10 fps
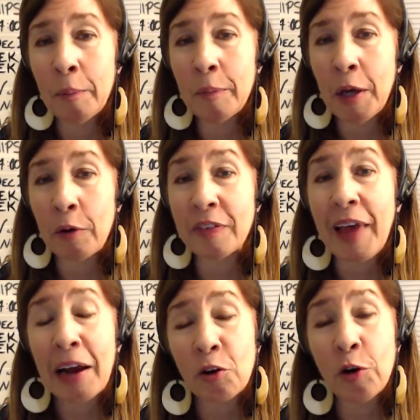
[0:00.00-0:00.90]
You know, he's
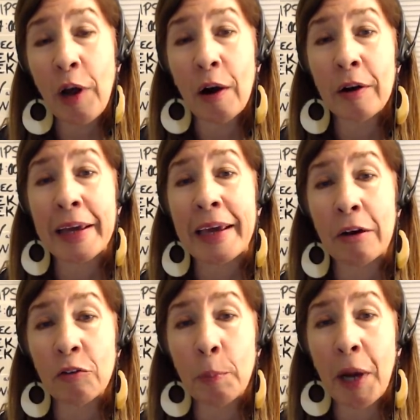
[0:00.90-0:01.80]
got a good heart. He
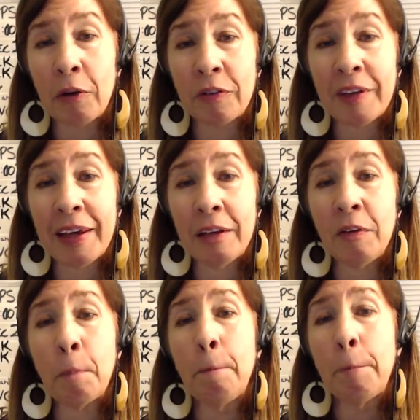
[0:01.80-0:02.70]
cares about his
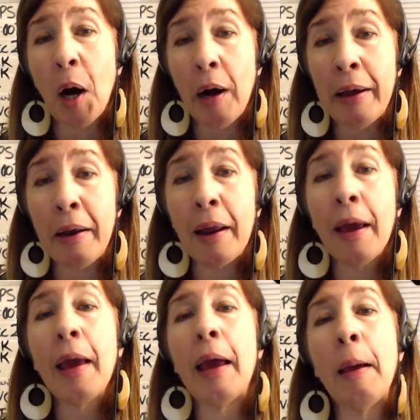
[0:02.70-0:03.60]
kids, but
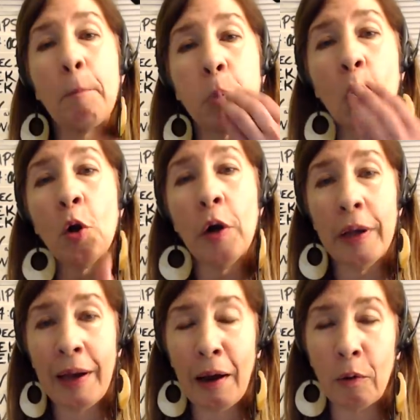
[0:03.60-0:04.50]
it
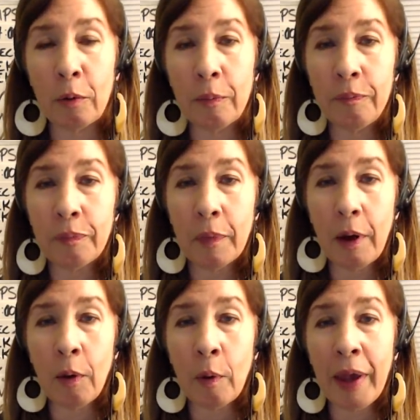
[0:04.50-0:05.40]
blurted out,
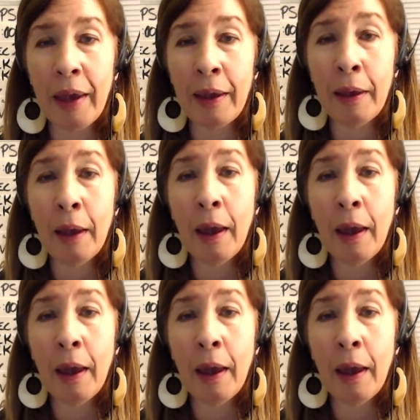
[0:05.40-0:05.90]
okay?